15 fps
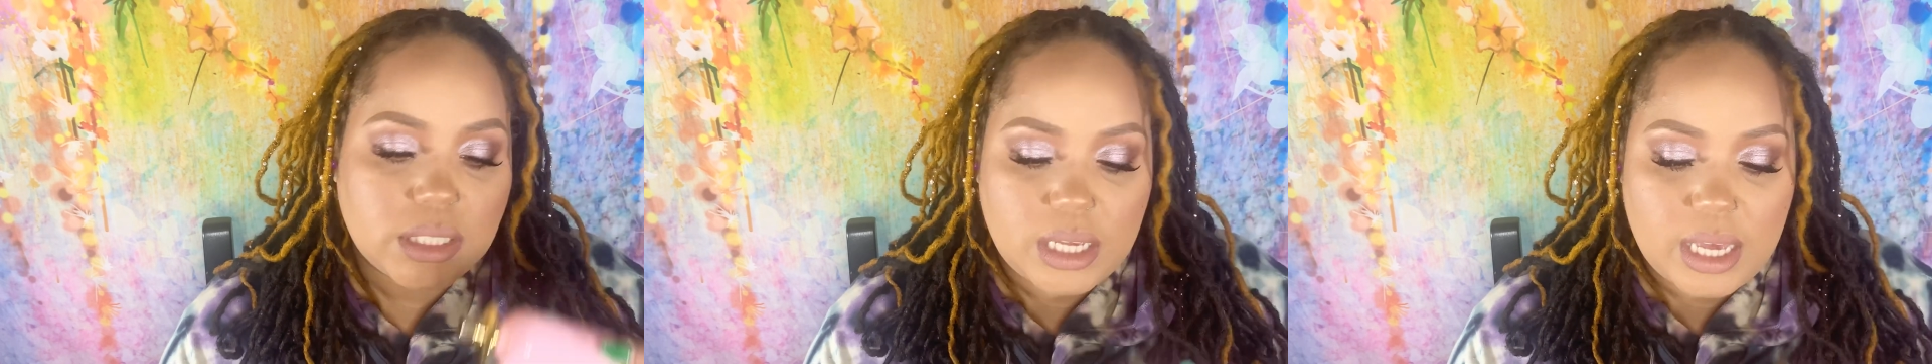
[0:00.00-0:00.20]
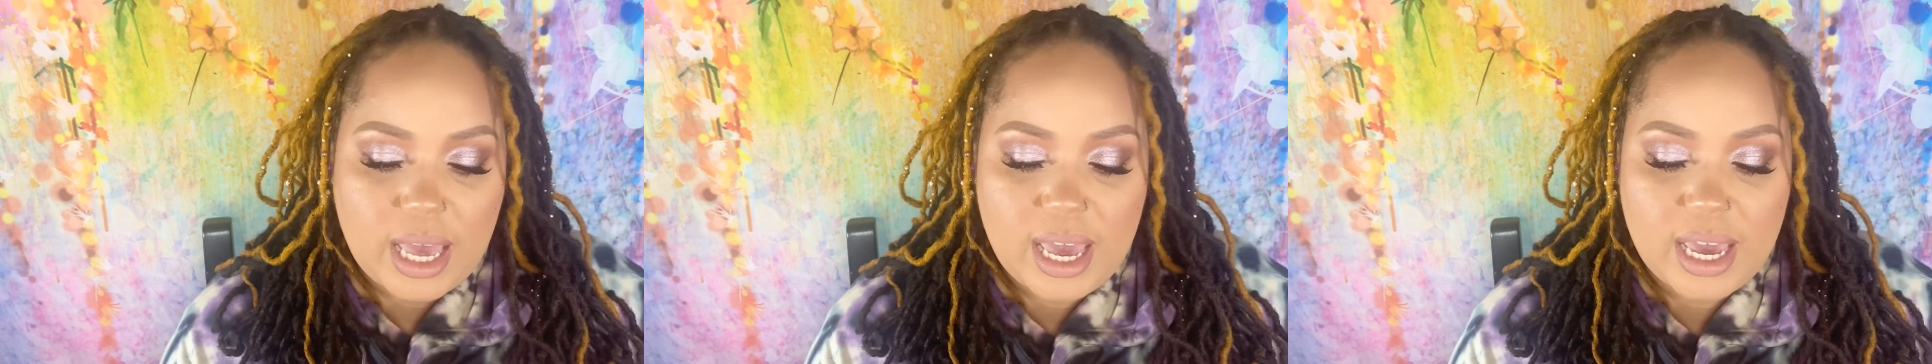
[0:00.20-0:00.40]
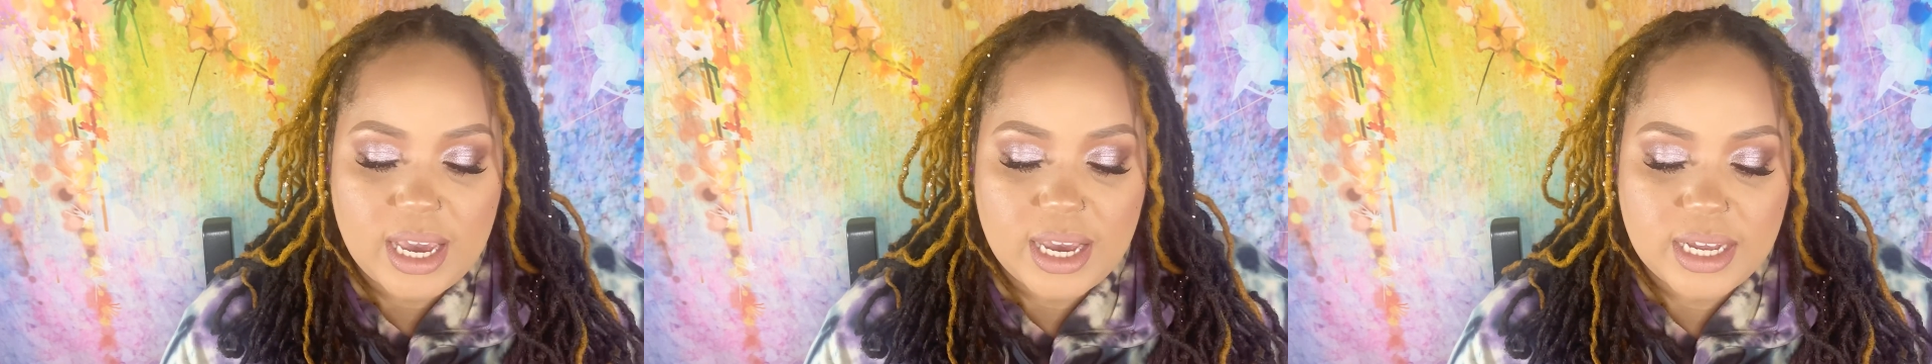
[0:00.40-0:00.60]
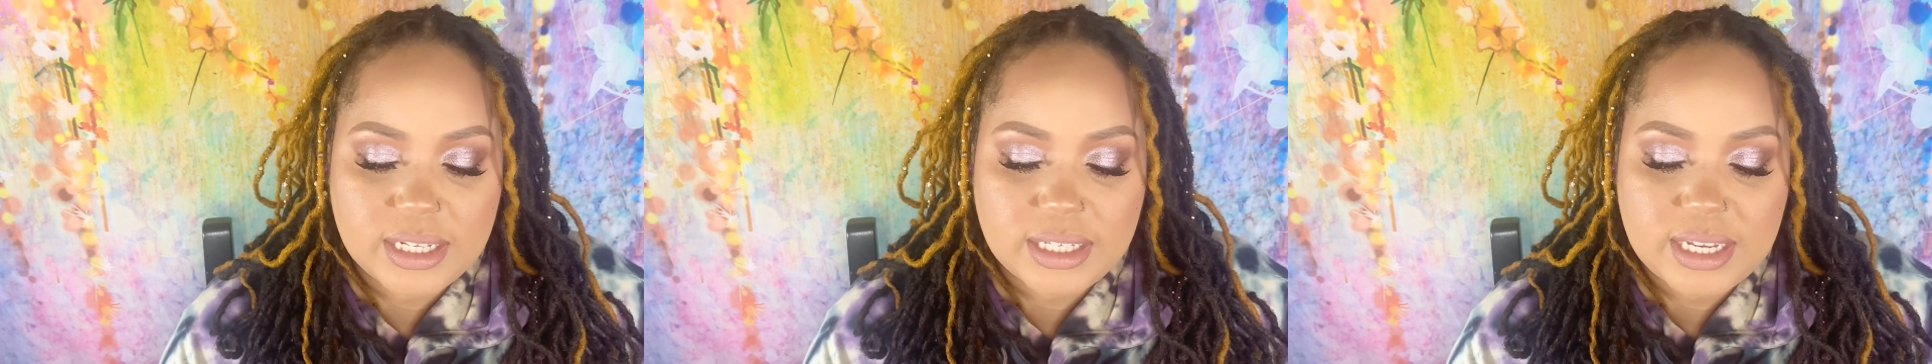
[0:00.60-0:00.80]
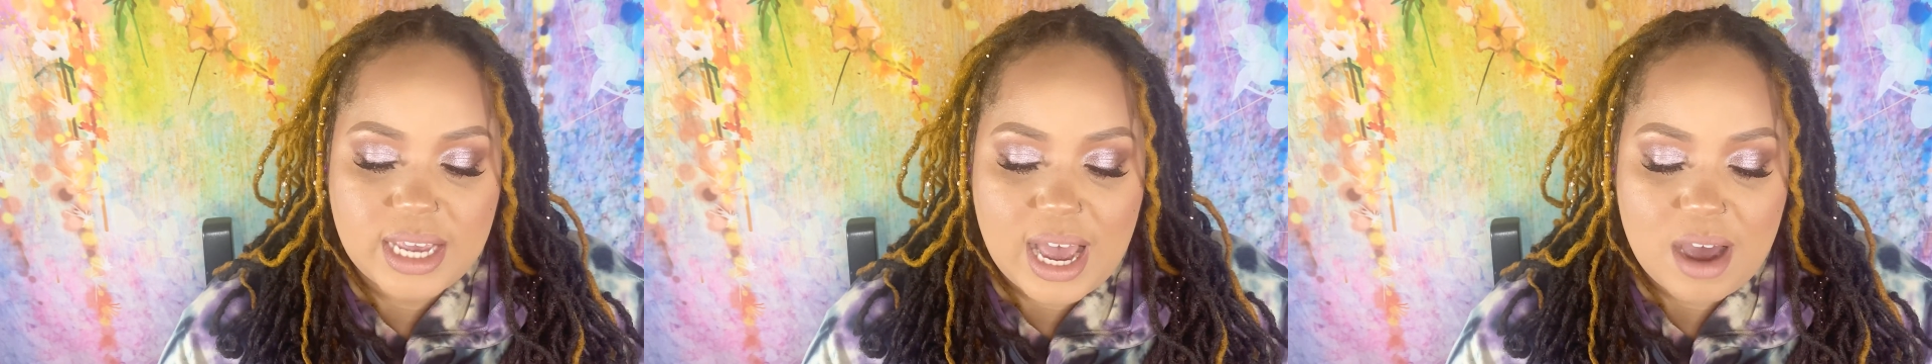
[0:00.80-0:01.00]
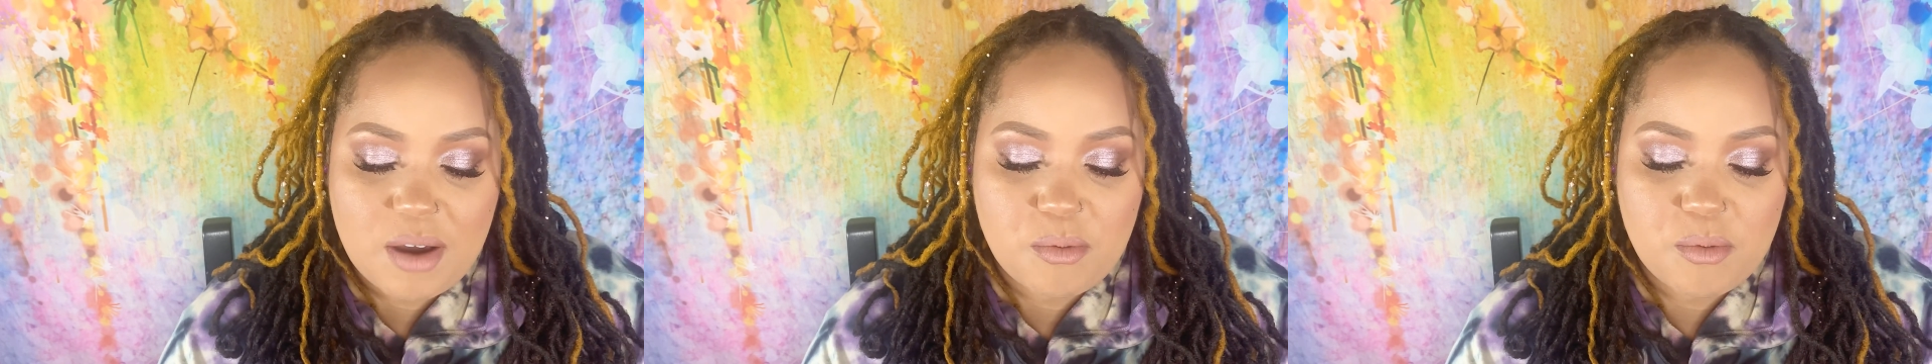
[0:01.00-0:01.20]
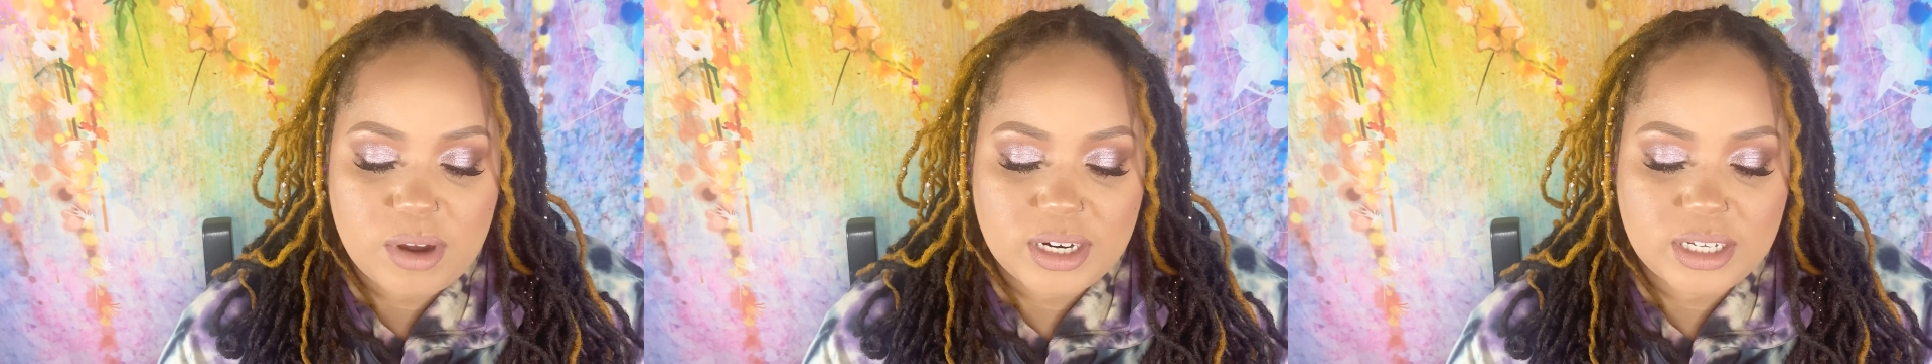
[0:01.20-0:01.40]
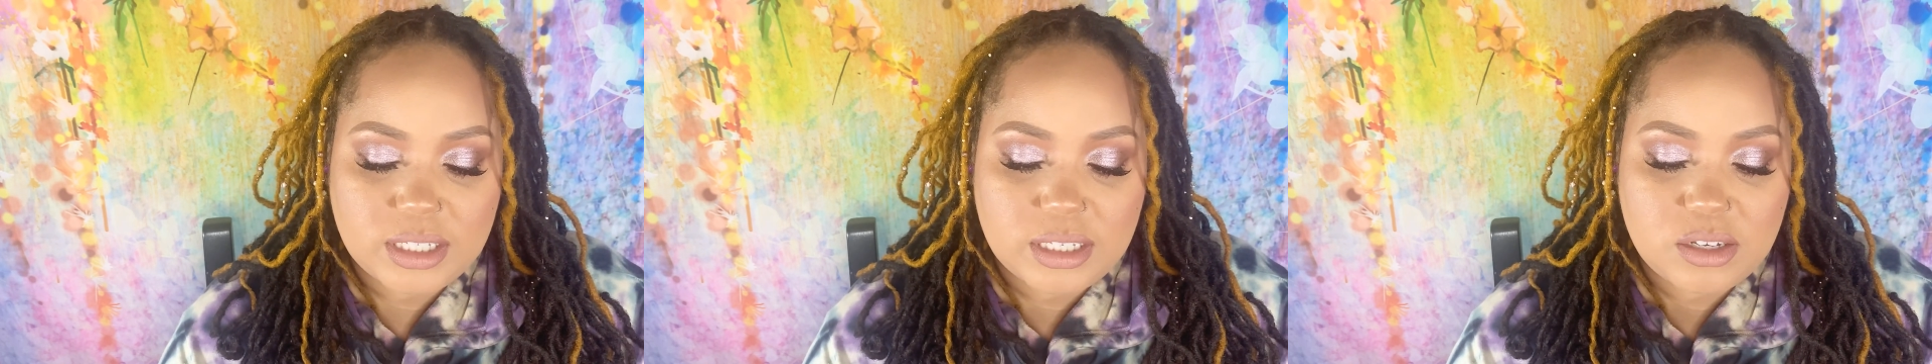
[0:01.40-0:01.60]
And I
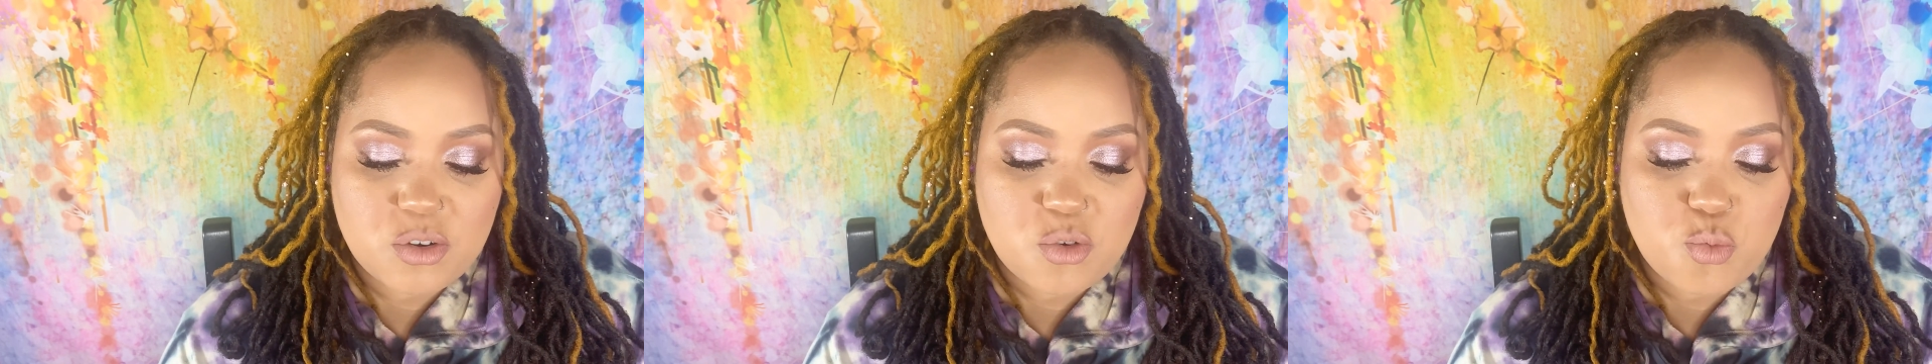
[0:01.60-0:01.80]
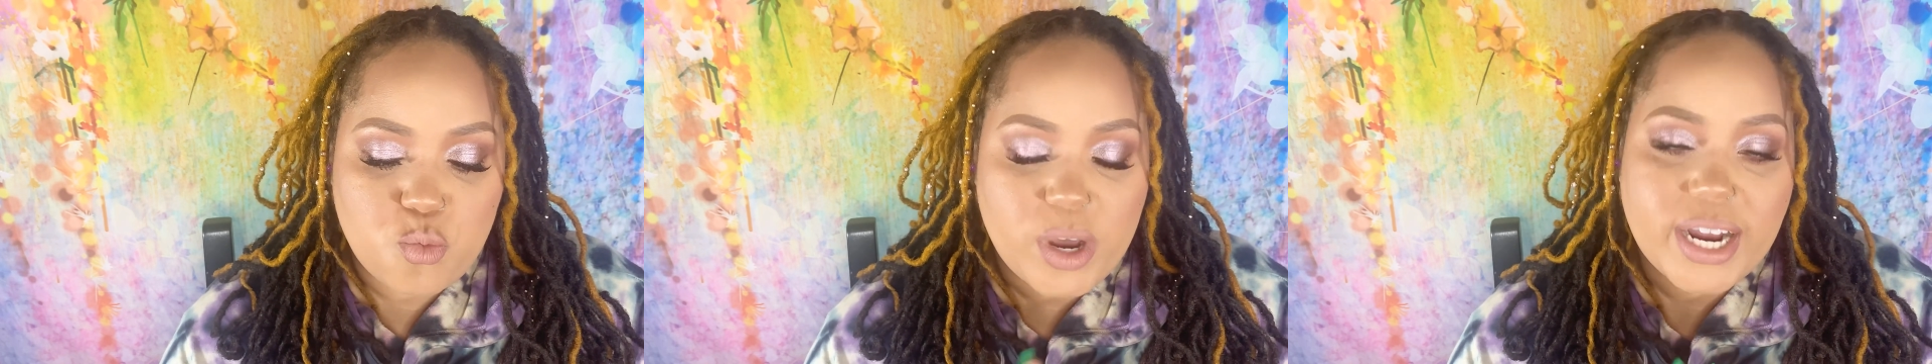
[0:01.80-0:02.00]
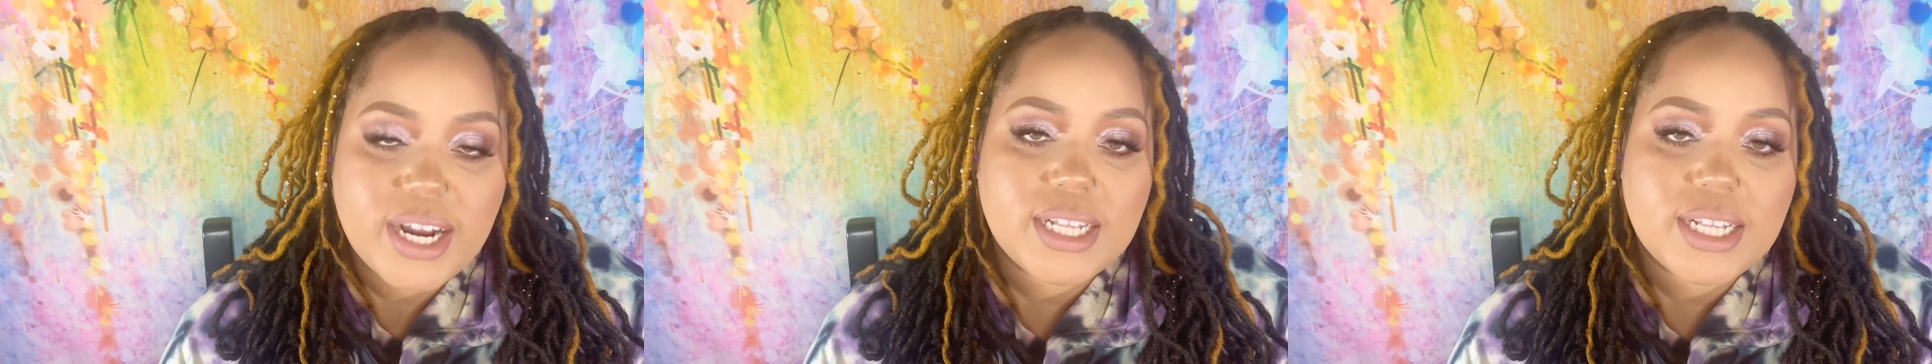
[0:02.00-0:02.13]
wanted to wear